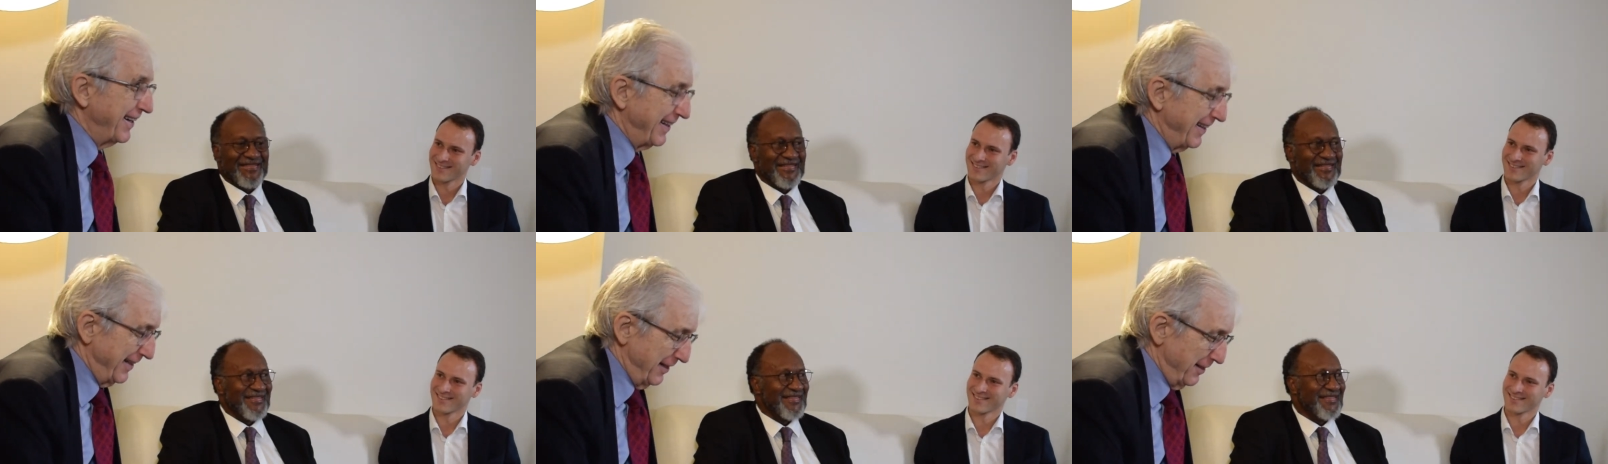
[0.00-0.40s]

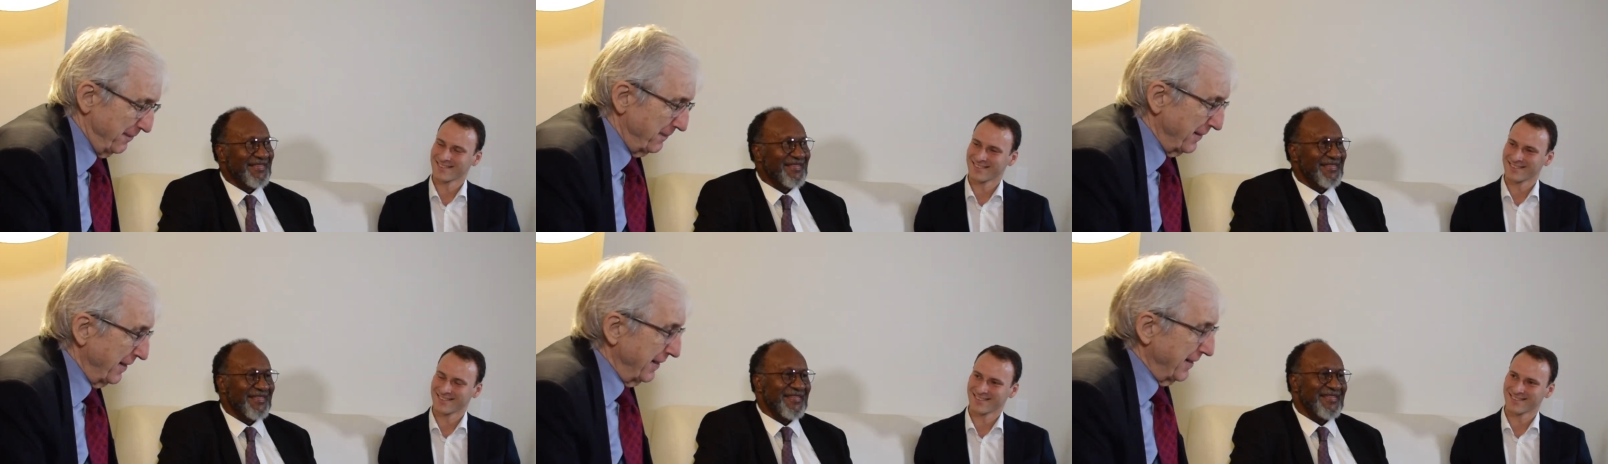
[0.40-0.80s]
Speaker 1: uh,
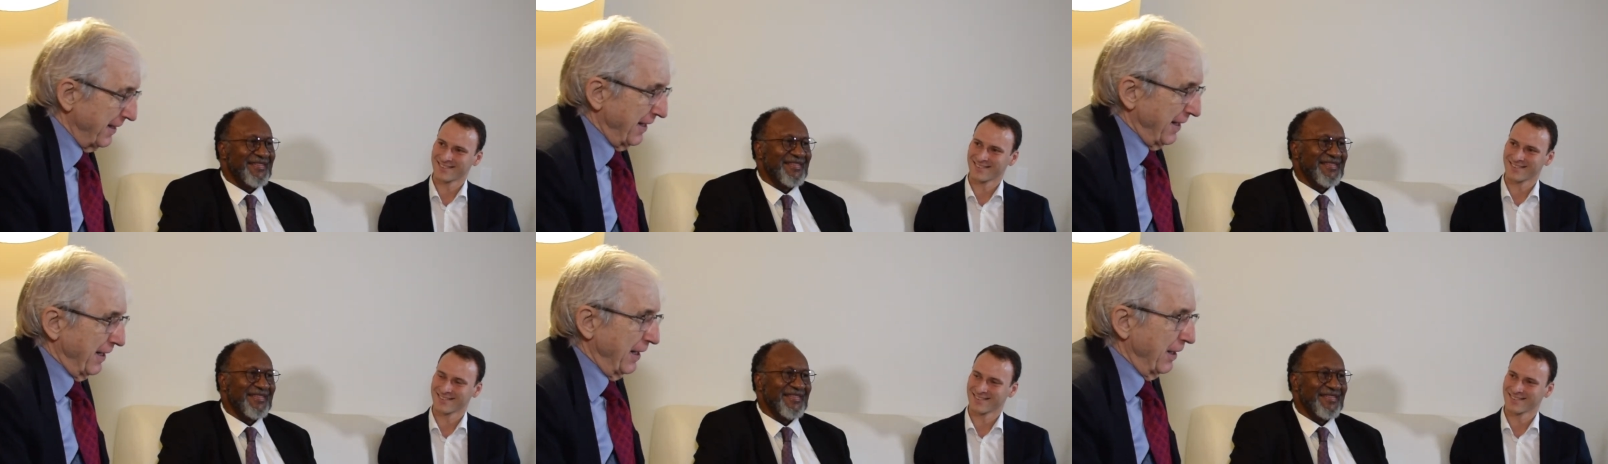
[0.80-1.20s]

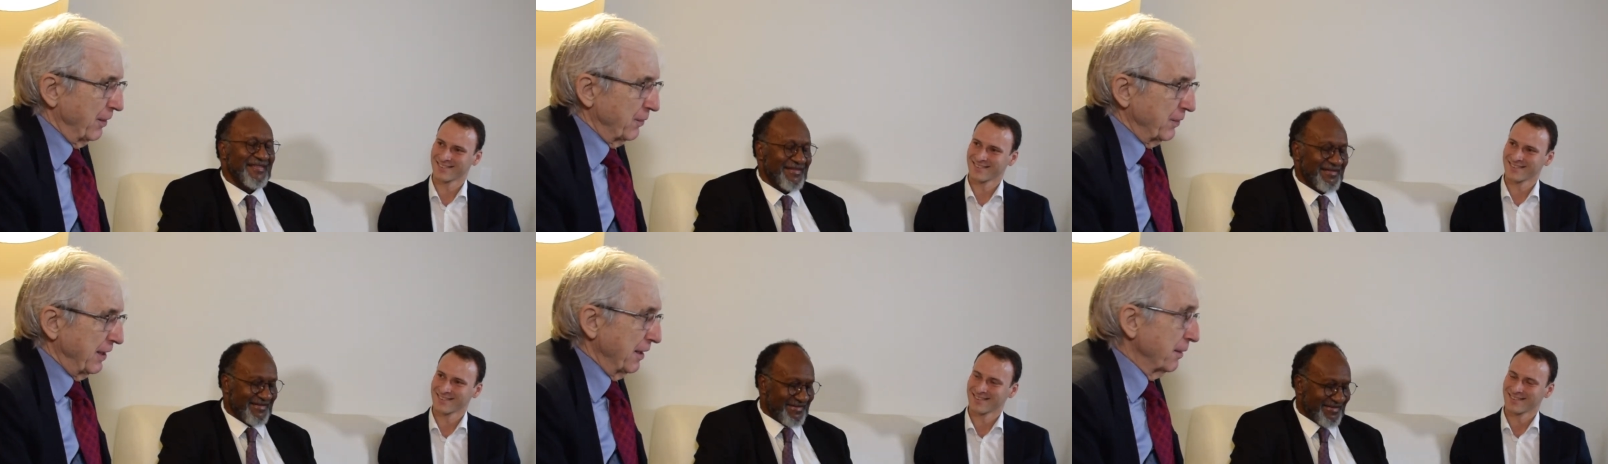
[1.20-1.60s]

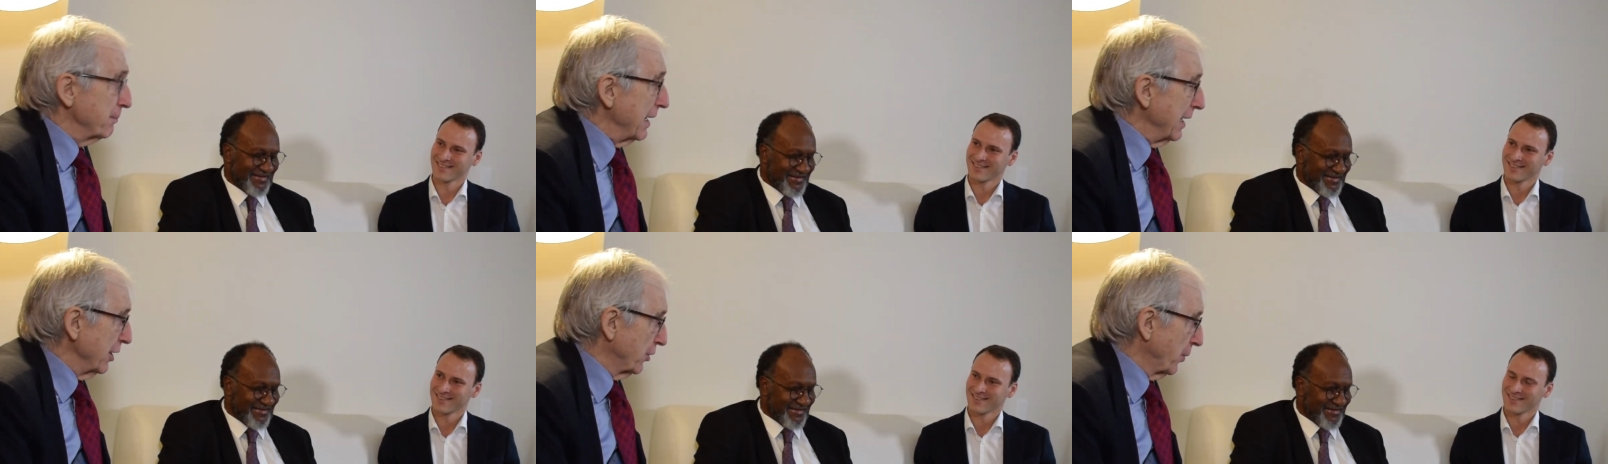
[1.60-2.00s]
there are
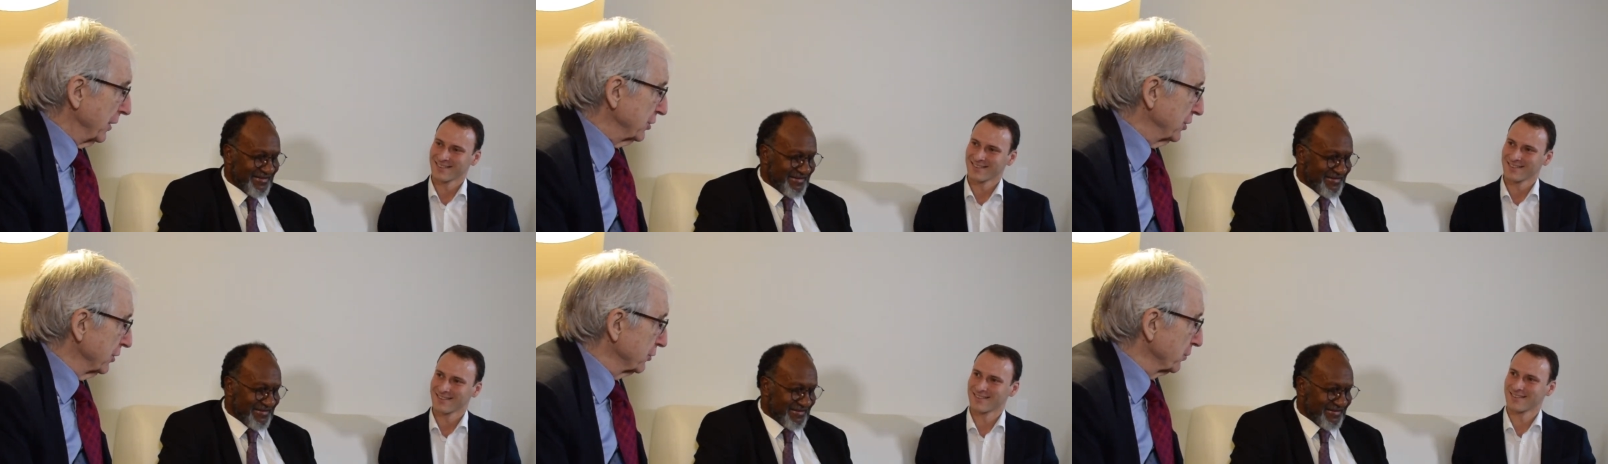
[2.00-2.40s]
many
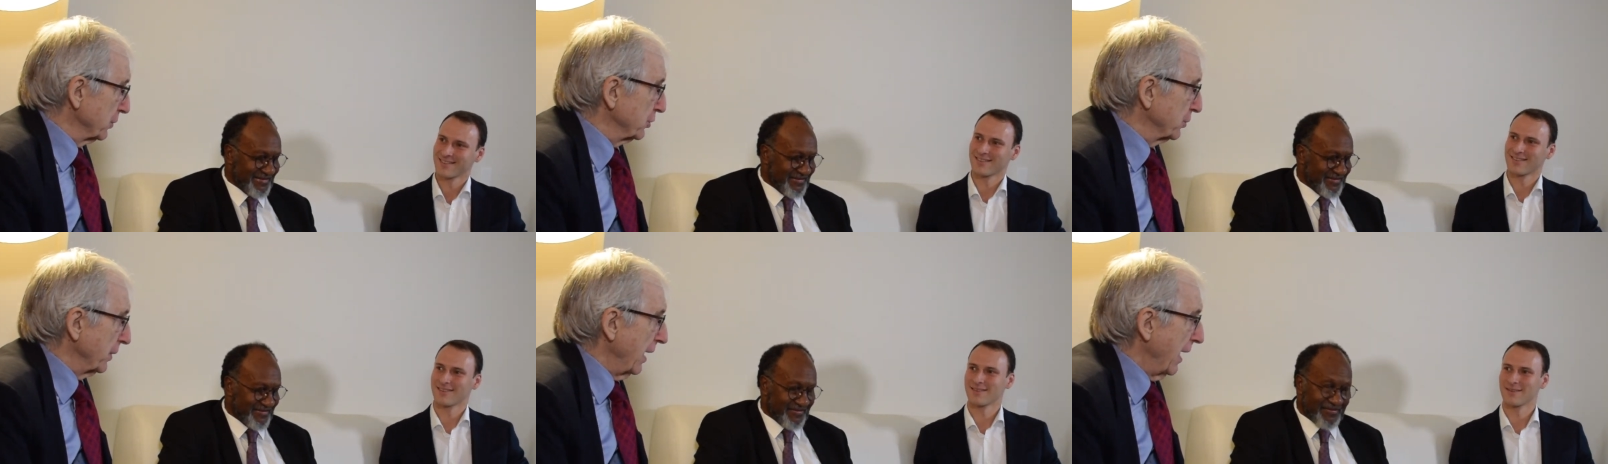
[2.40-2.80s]
questions
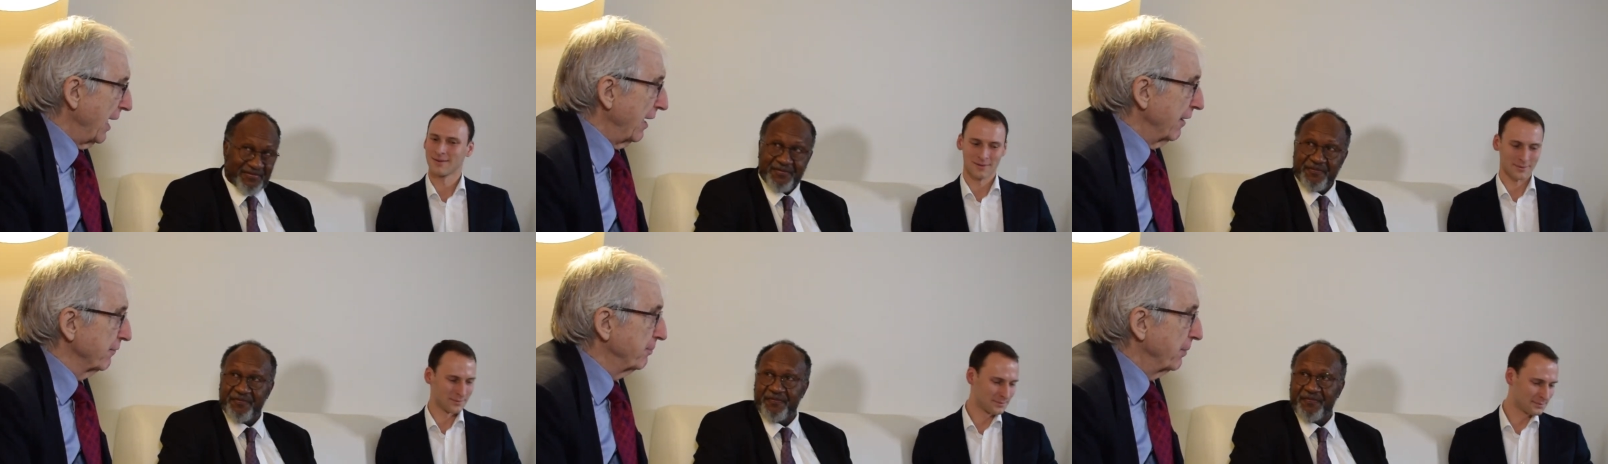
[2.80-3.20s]
which we
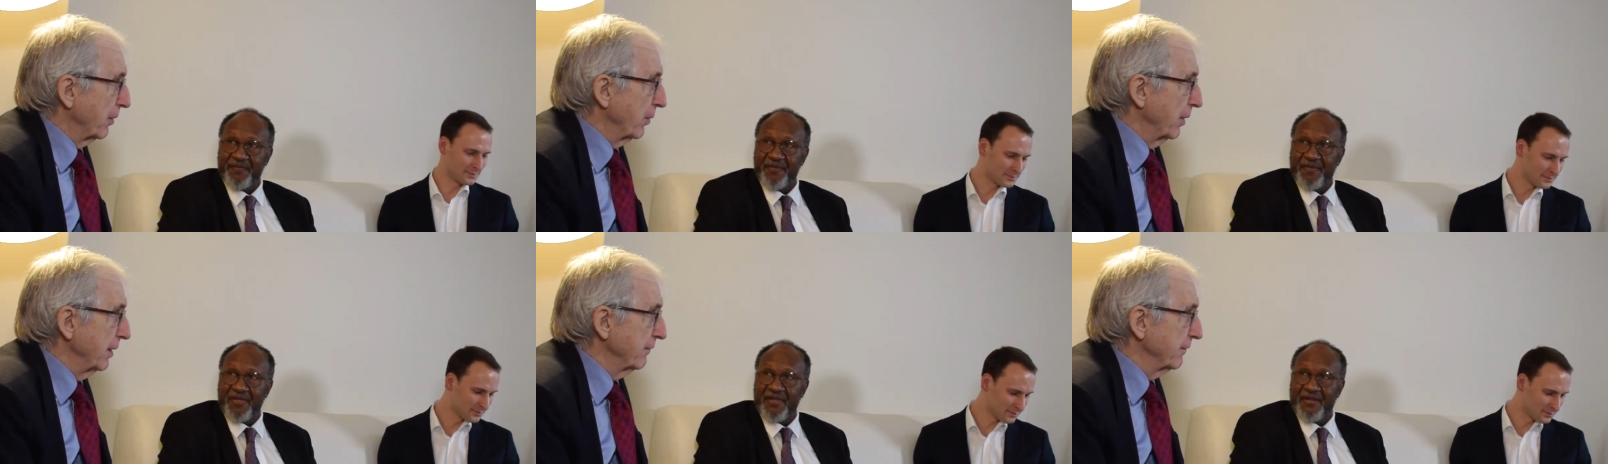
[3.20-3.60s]
have,
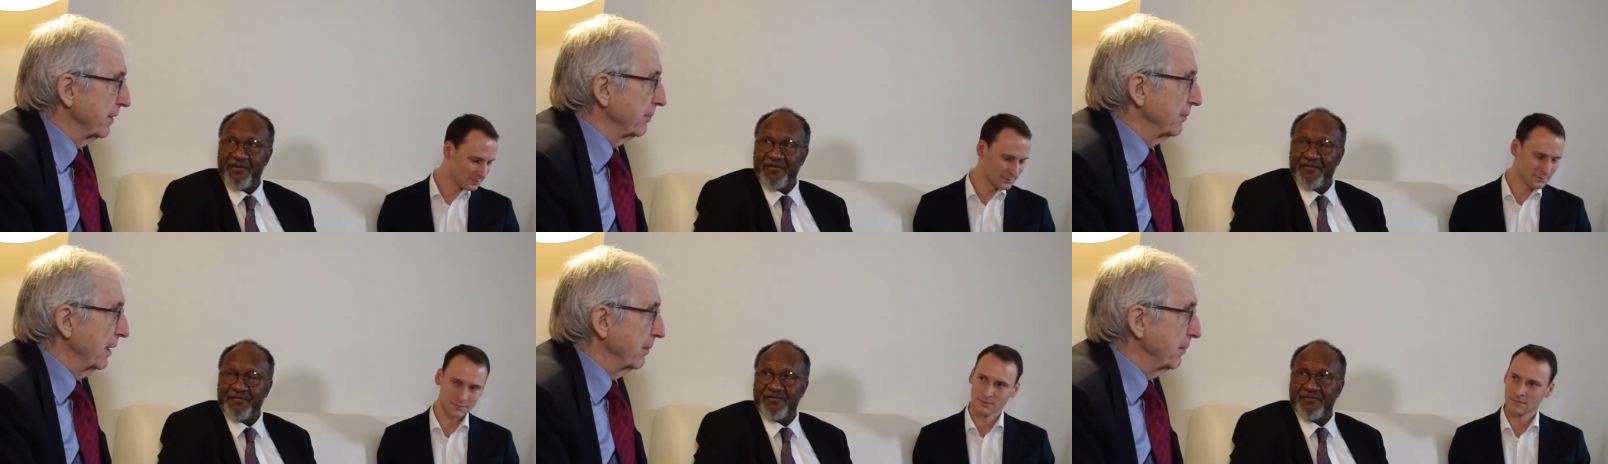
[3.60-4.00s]
but one of
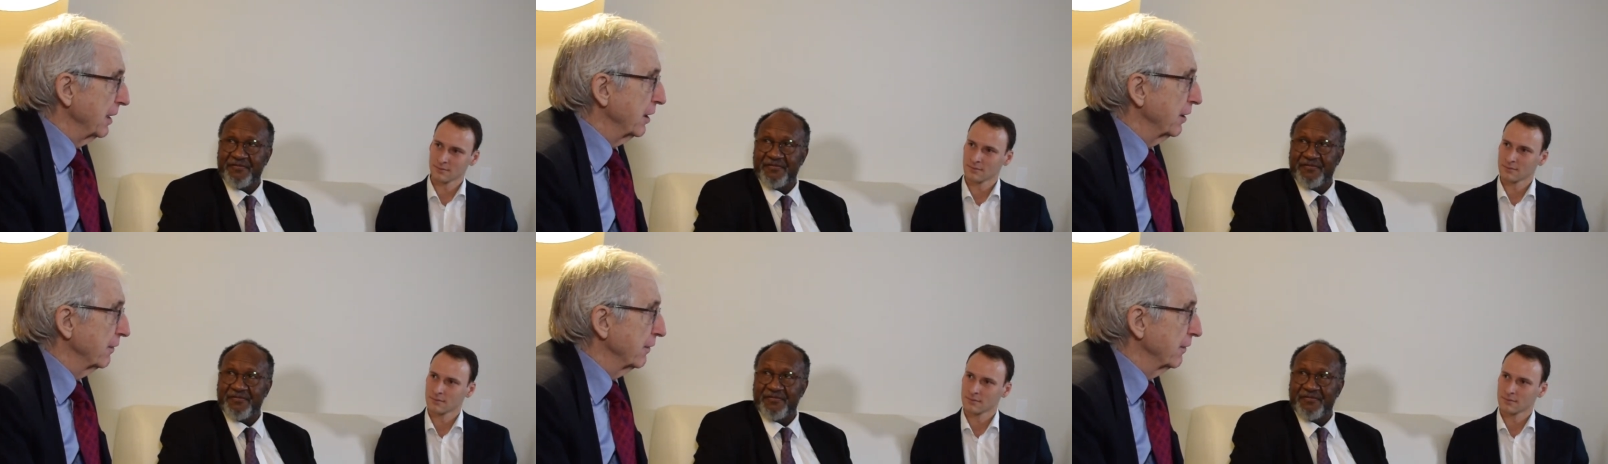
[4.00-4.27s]
them, let me